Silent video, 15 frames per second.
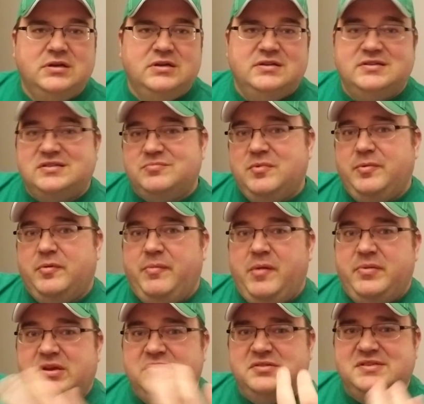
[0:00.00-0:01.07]
some people maybe
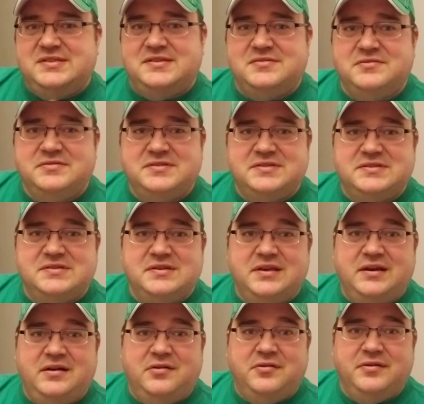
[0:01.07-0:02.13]
use scissors. I
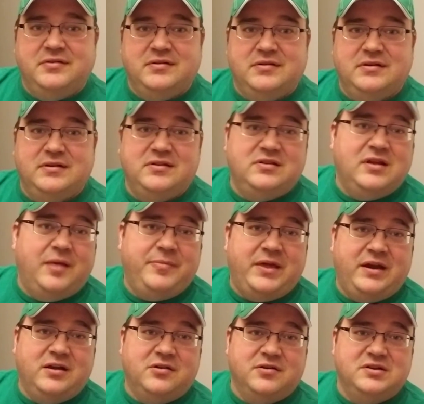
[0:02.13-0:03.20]
don't know. I'm not
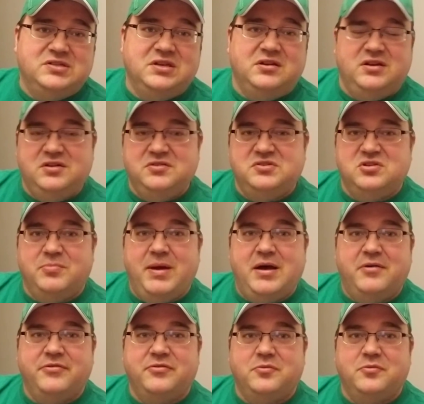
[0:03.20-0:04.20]
encouraging you to use your mouth